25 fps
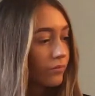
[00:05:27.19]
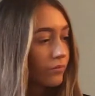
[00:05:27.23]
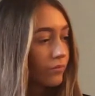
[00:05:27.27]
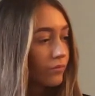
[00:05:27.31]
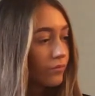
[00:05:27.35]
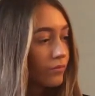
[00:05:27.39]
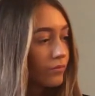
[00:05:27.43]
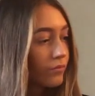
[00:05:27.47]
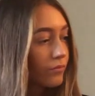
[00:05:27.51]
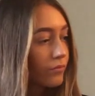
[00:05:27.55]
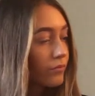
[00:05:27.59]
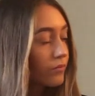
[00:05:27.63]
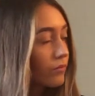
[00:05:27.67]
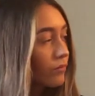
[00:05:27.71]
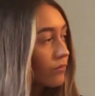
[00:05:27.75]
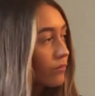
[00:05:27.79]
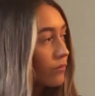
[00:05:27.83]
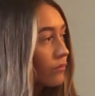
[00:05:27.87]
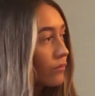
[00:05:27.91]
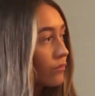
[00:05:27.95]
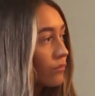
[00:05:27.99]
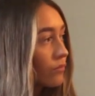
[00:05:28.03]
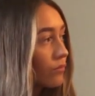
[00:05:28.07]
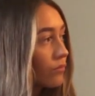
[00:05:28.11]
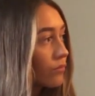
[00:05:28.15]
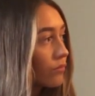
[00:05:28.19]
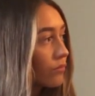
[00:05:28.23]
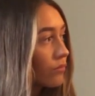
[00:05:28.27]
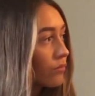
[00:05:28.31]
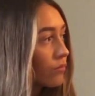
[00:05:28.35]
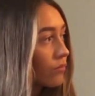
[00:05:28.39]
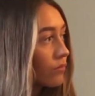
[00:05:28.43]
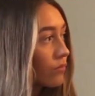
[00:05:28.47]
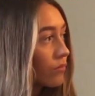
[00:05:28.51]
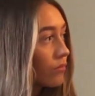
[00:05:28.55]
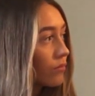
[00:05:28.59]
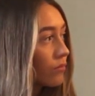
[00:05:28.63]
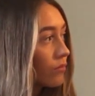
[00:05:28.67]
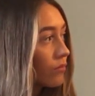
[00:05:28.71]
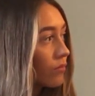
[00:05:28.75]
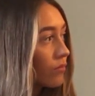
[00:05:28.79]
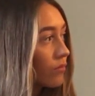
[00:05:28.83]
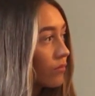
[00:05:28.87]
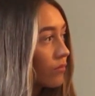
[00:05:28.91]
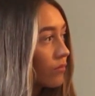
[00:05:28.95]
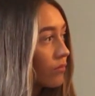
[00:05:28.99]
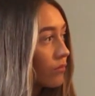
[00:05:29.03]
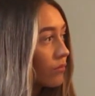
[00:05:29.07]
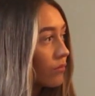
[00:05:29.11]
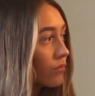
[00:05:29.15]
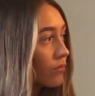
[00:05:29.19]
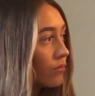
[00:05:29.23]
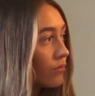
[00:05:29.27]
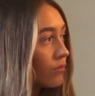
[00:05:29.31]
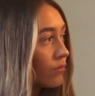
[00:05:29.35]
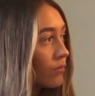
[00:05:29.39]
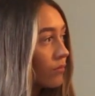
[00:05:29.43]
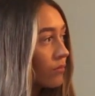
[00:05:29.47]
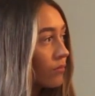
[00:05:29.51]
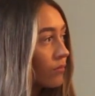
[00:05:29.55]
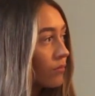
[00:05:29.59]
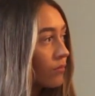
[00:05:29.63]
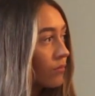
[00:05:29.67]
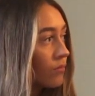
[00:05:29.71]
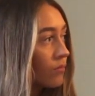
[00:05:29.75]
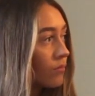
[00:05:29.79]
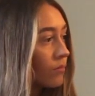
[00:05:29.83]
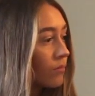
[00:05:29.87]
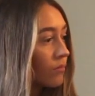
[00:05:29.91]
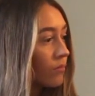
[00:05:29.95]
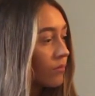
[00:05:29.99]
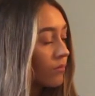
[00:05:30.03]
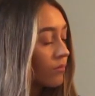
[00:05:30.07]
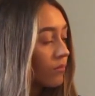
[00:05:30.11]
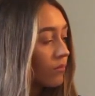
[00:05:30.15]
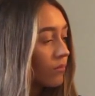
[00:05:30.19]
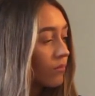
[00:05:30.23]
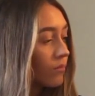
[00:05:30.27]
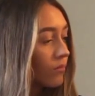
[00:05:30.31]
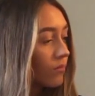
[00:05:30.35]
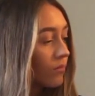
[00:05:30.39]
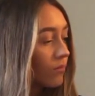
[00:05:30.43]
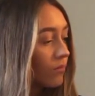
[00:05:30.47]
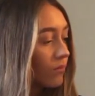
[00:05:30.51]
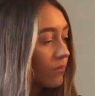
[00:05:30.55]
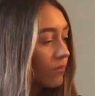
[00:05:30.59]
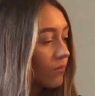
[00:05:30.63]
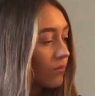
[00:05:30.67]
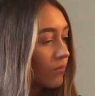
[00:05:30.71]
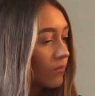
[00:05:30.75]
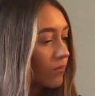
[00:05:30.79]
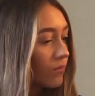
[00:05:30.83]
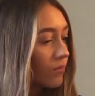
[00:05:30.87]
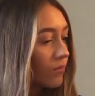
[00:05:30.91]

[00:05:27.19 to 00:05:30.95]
The person shown says nothing.